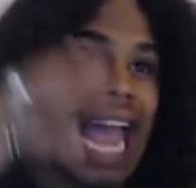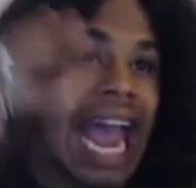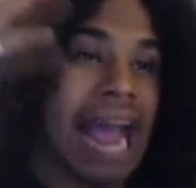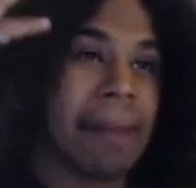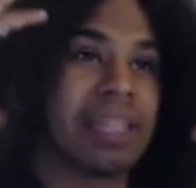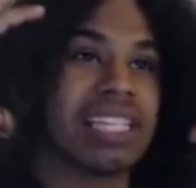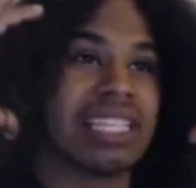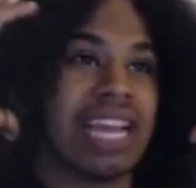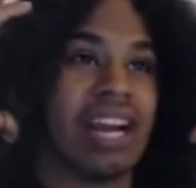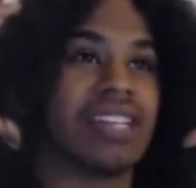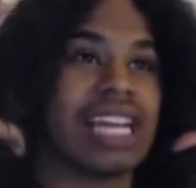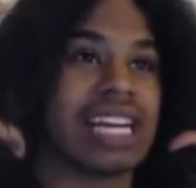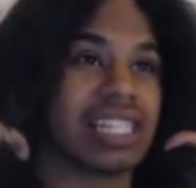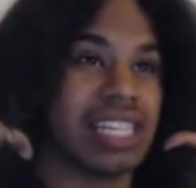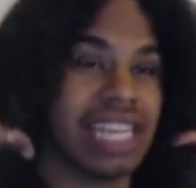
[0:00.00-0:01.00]
Amethyst's hair is
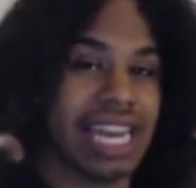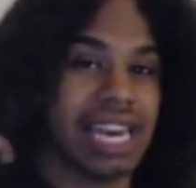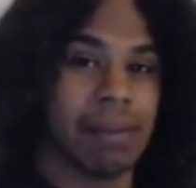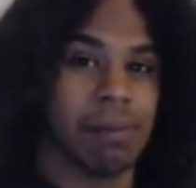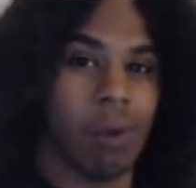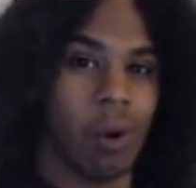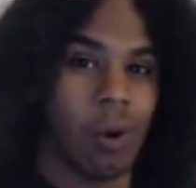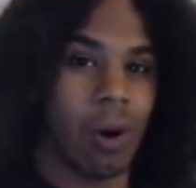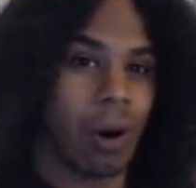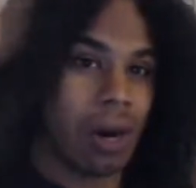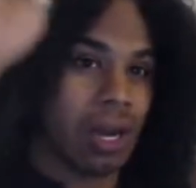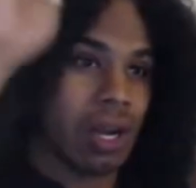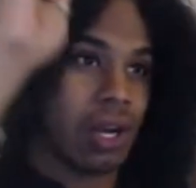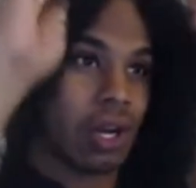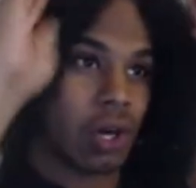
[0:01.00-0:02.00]
actually getting more
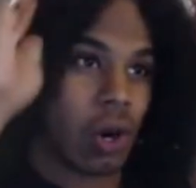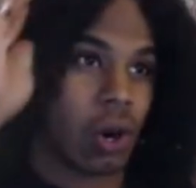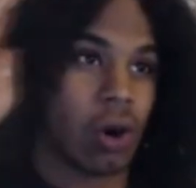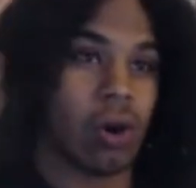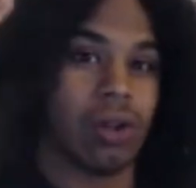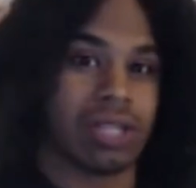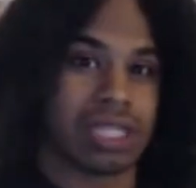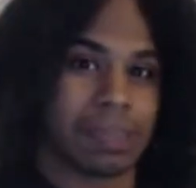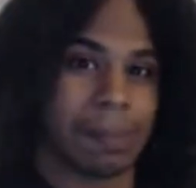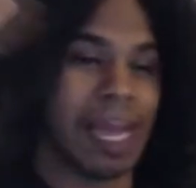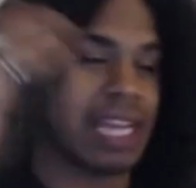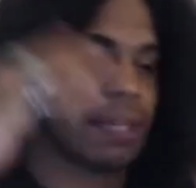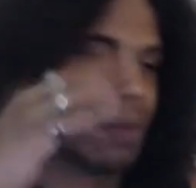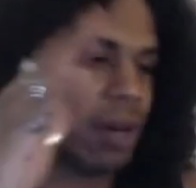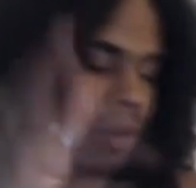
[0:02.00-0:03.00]
curl
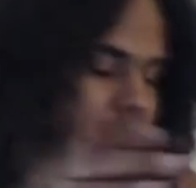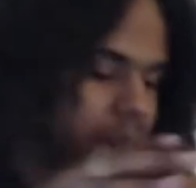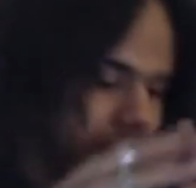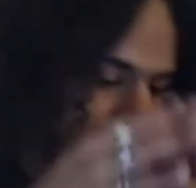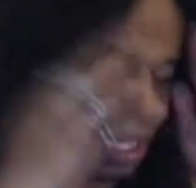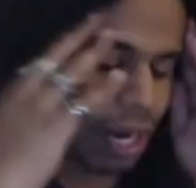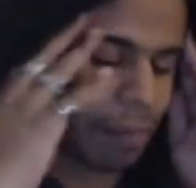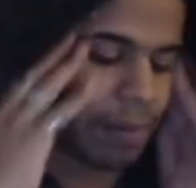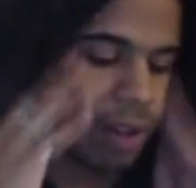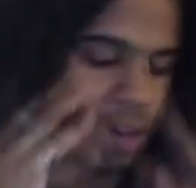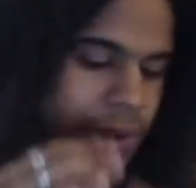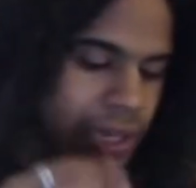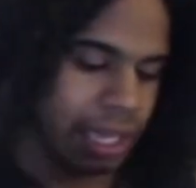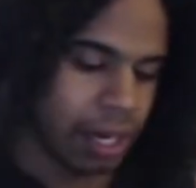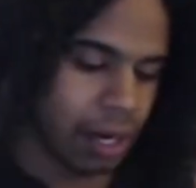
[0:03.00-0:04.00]
spikes. But I'll bring that up a little
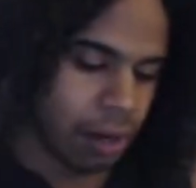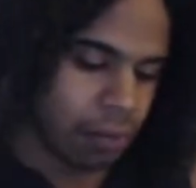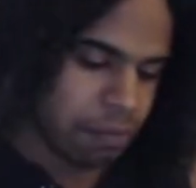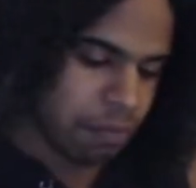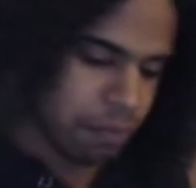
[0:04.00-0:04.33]
bit later.